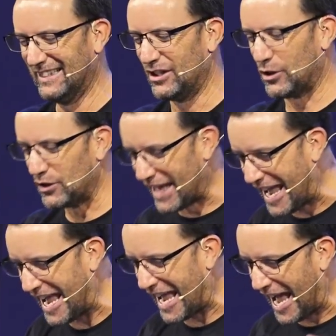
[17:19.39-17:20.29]

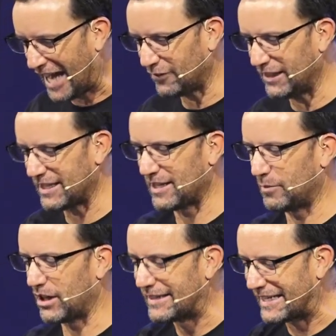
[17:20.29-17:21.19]
Today, Adventism
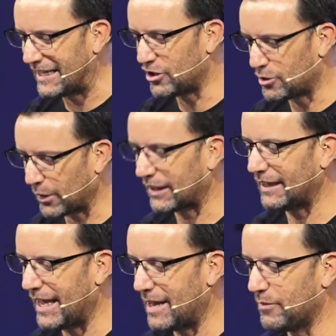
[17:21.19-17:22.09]
continues to
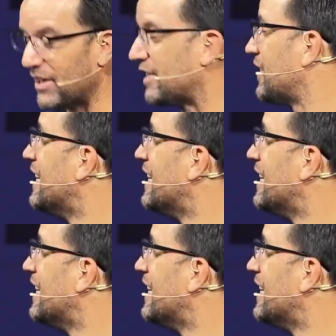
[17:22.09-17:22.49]
proclaim this